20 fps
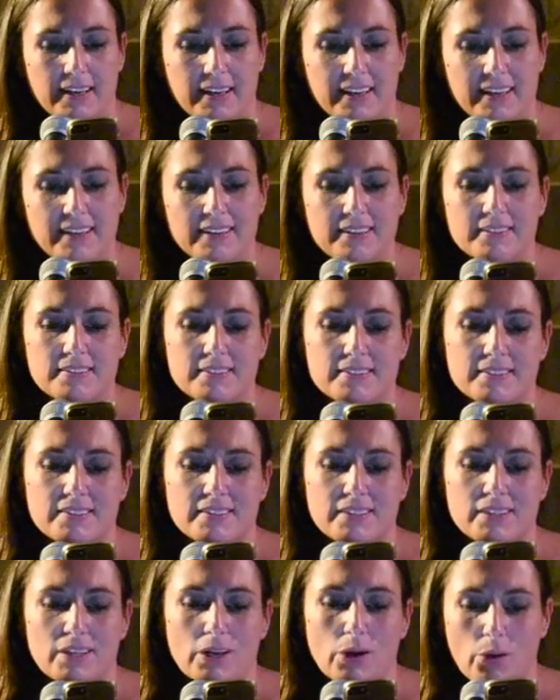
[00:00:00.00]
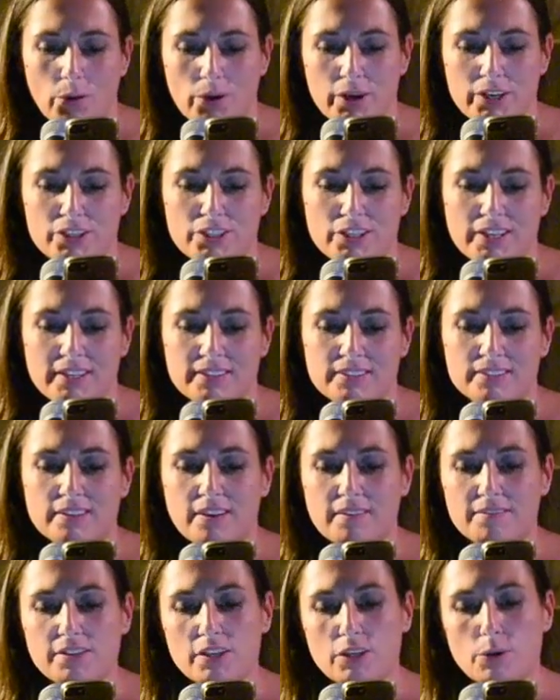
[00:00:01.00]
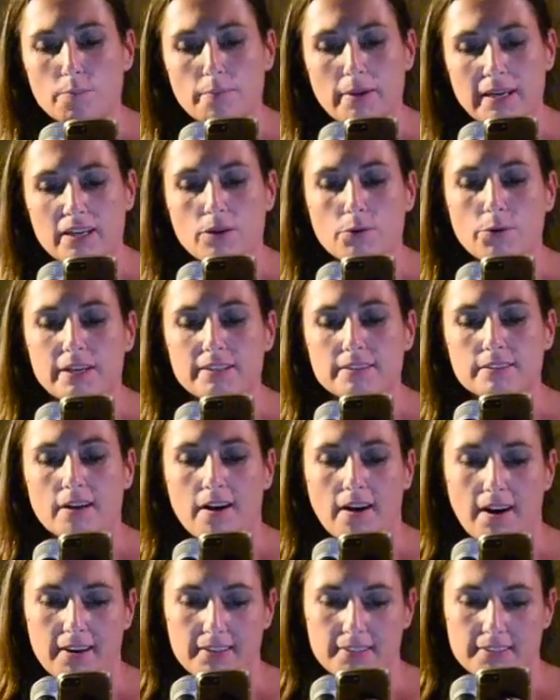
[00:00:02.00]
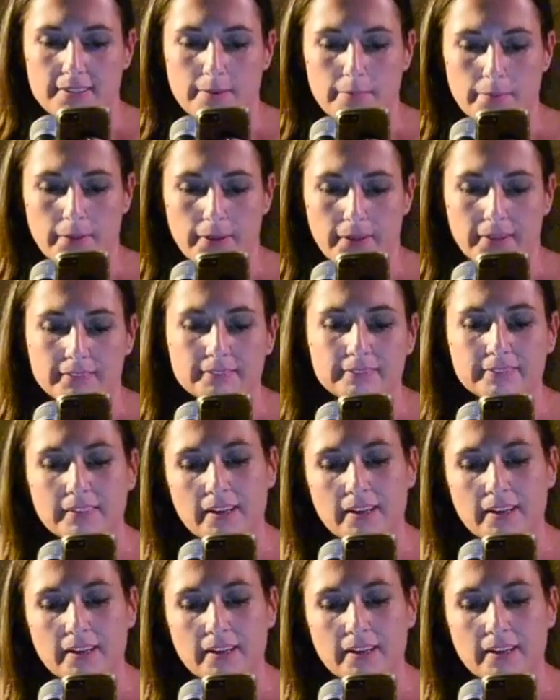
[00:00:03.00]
is the origins of the ubiquitous heart symbol.